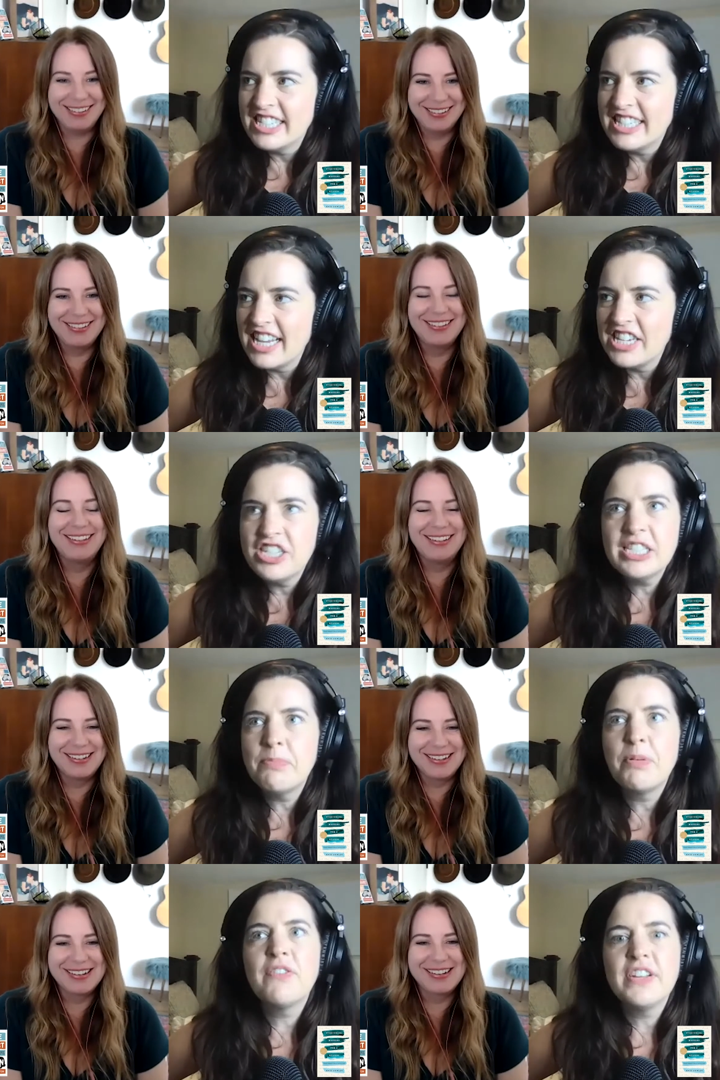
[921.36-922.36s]
Speaker 1: said because she's a
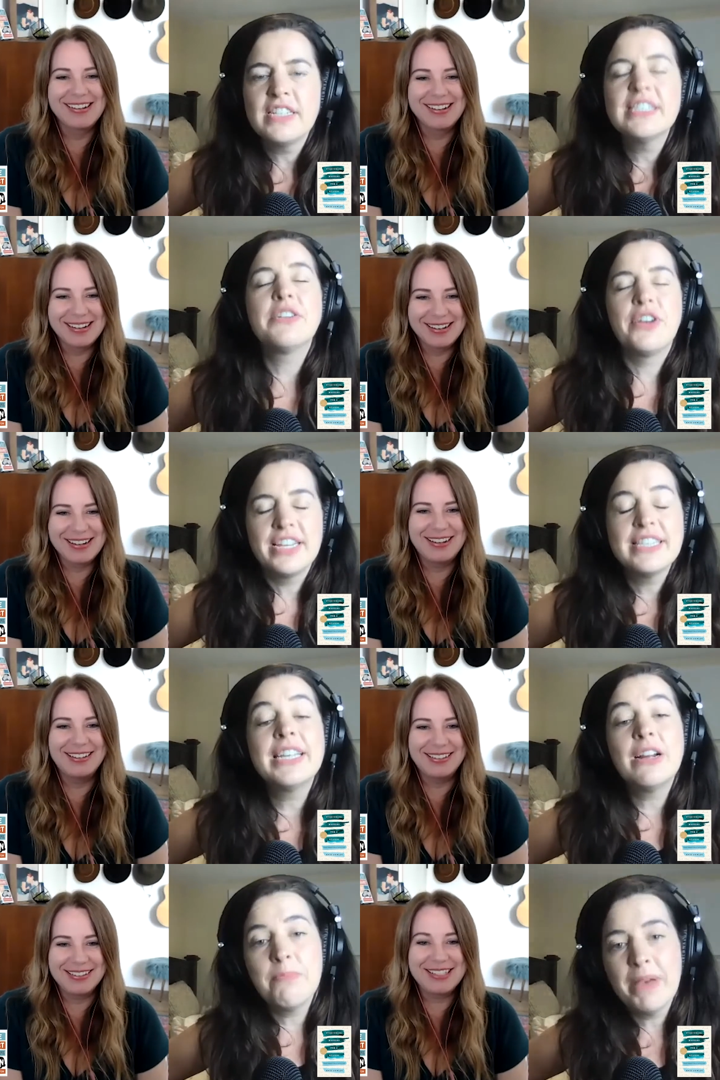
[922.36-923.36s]
perfect sorry Sarah
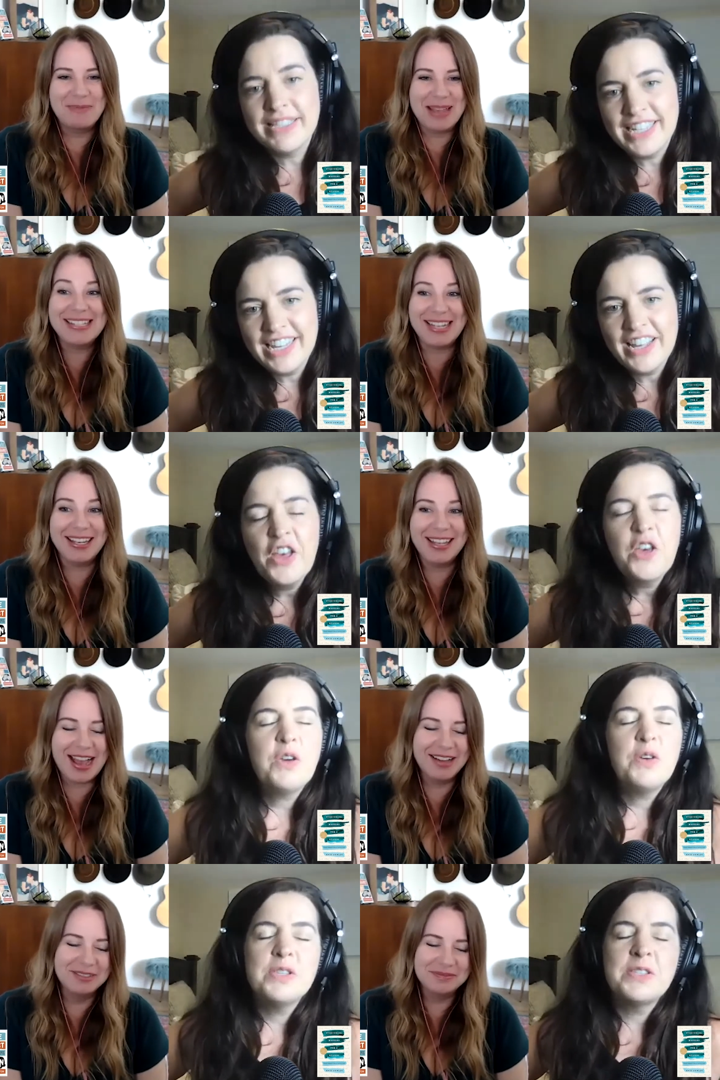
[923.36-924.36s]
Bessey. Sarah Bessey, yeah.
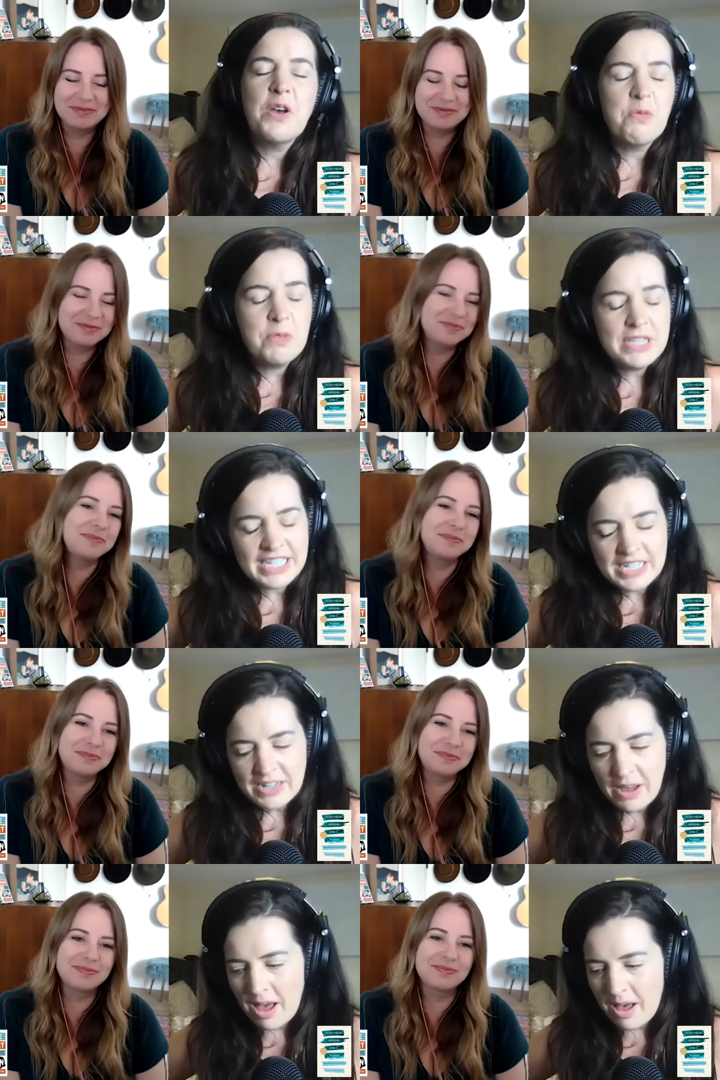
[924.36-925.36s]
Recent
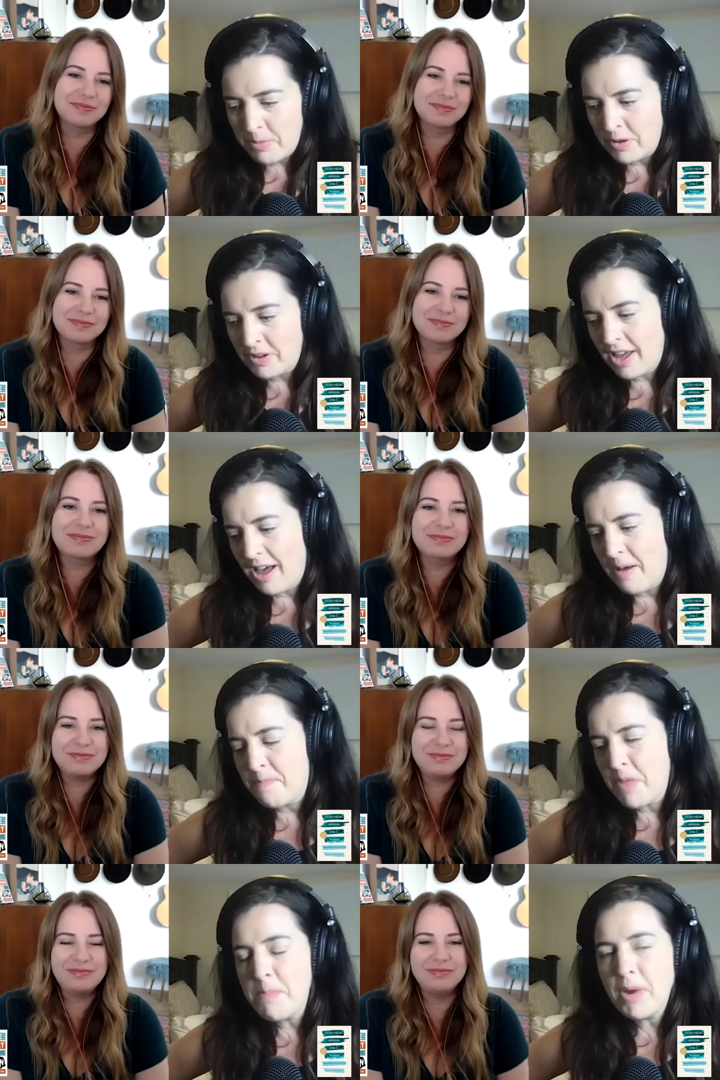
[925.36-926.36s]
uh, book, um,
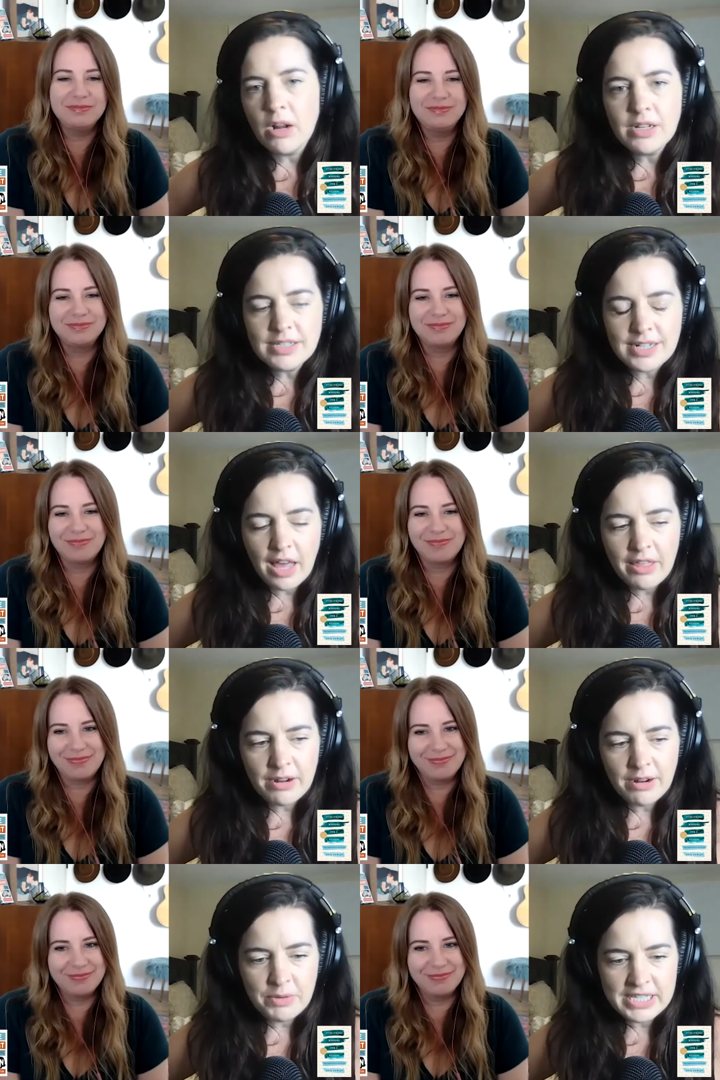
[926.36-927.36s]
Miracles and Other
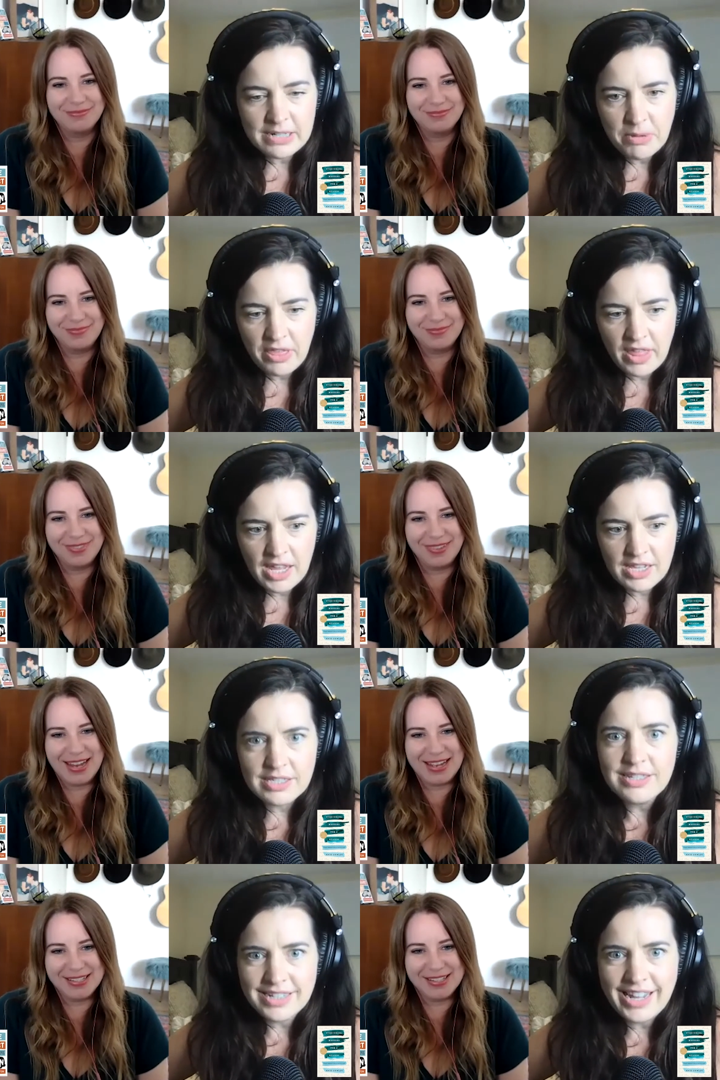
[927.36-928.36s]
Reasonable Things. Yes.
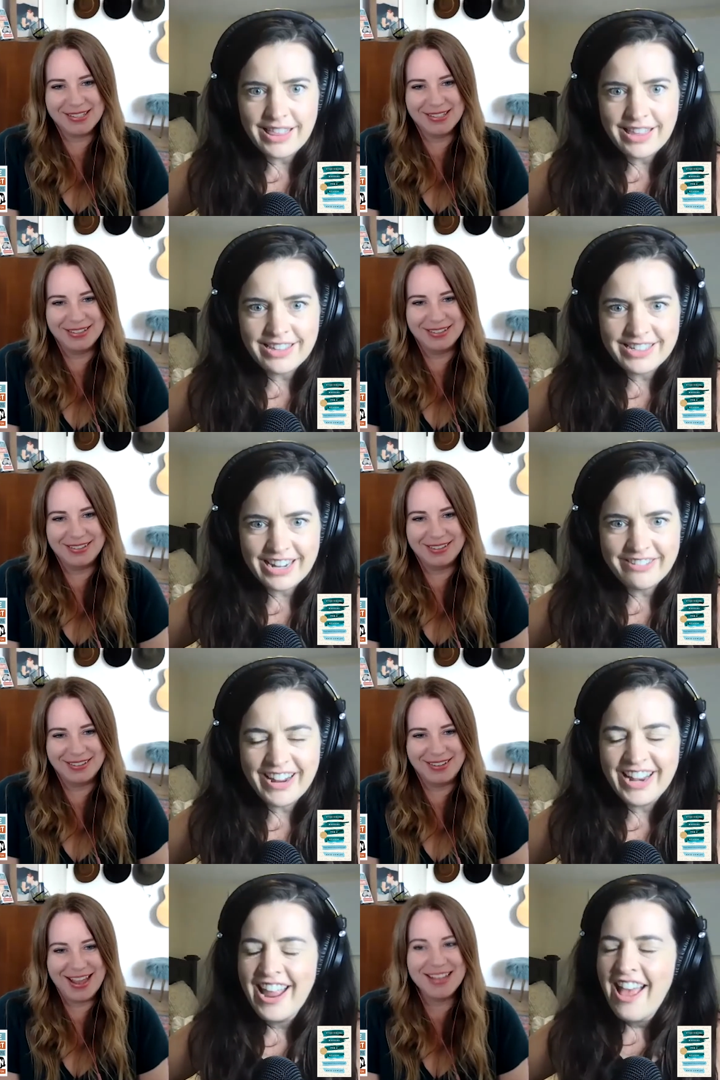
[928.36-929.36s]
Did I get that title right?
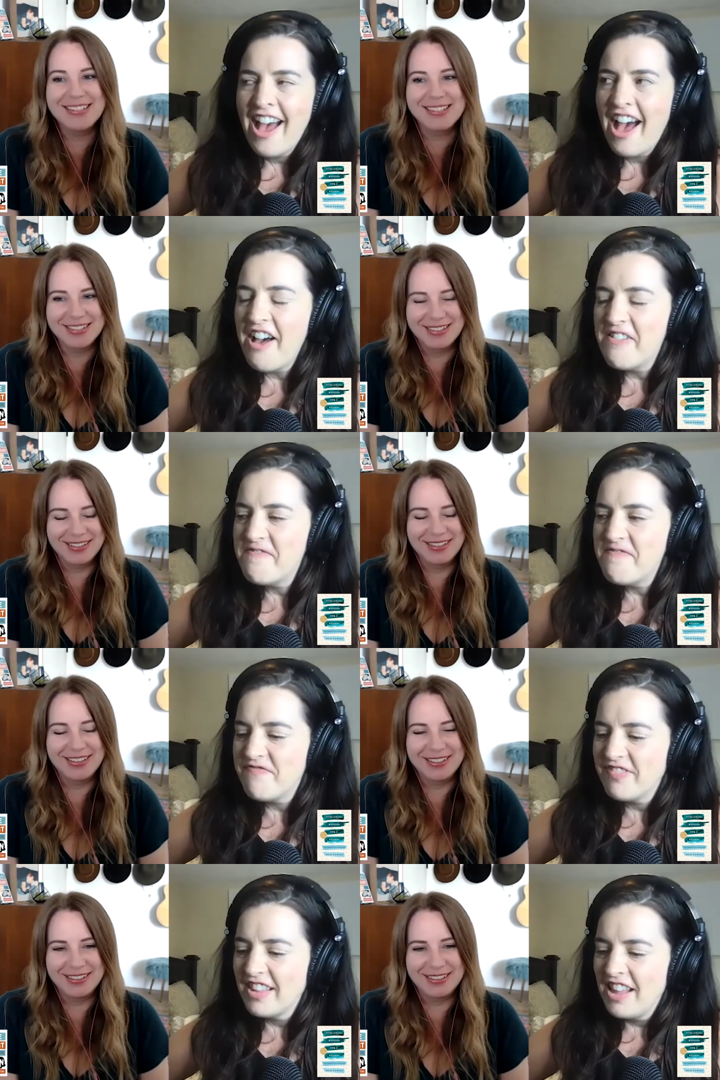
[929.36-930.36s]
Yes. Um,
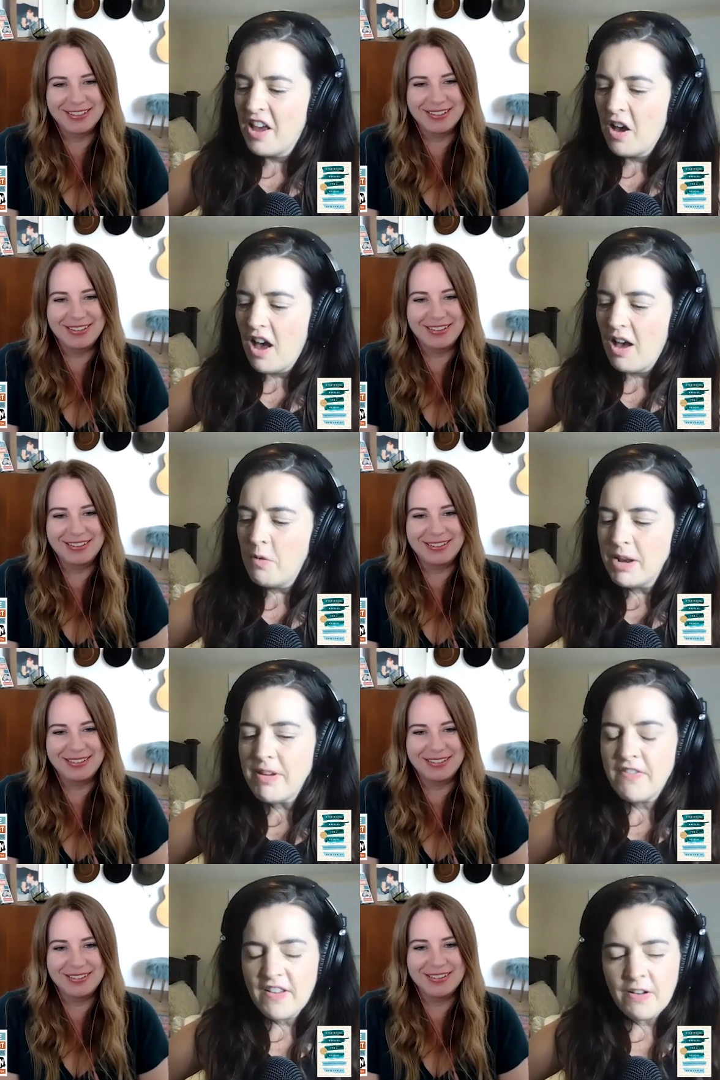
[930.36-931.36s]
one of my
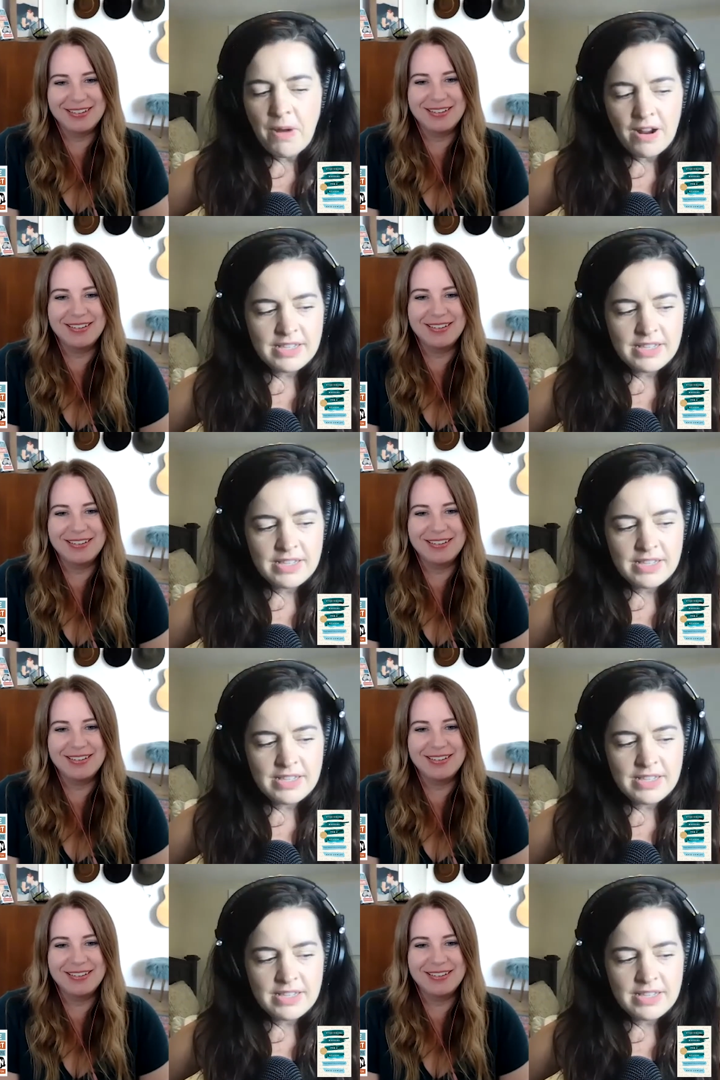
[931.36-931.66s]
favorite parts